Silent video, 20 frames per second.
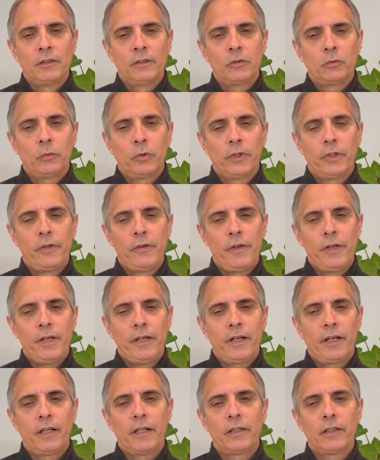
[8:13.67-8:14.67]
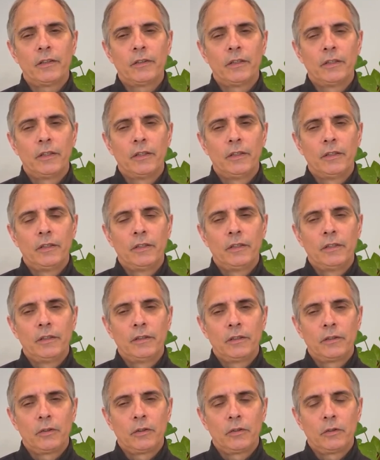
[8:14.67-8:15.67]
where they are
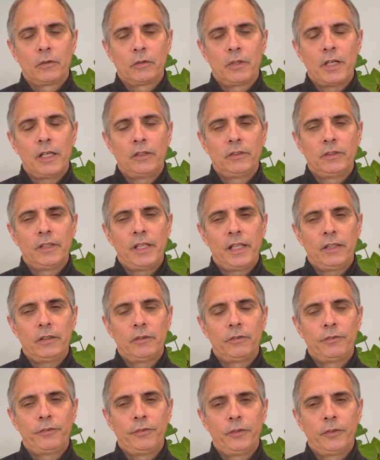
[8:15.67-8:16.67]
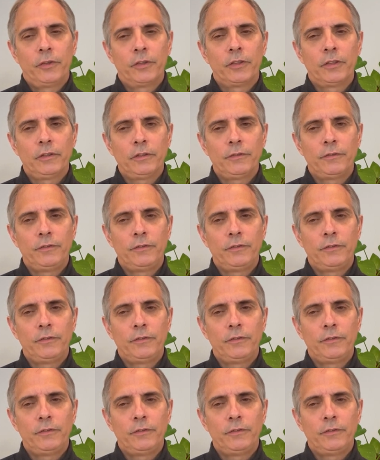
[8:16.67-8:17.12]
grounded on the floor,